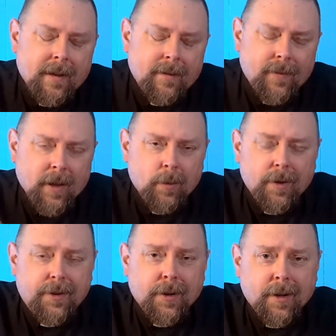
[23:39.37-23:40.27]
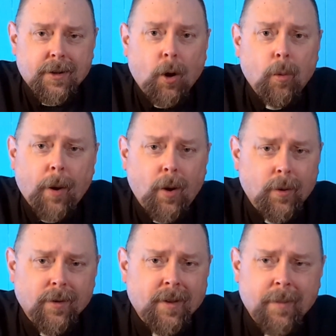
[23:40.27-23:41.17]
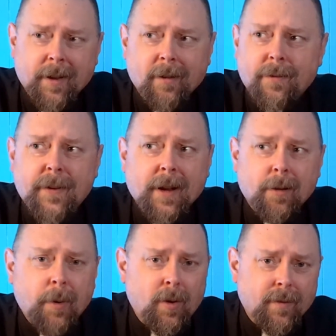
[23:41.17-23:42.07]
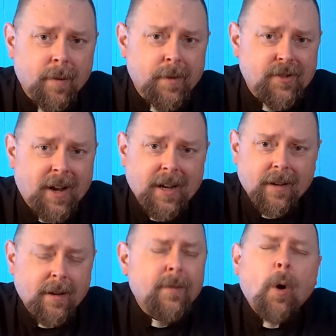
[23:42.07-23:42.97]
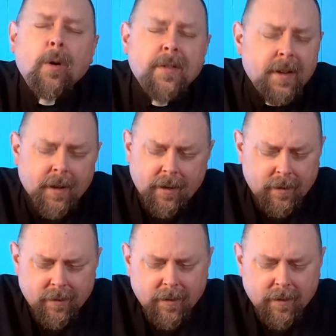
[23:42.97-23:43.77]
Fleetwood took a toe bone or something, or a finger bone from the giant. Of course he did.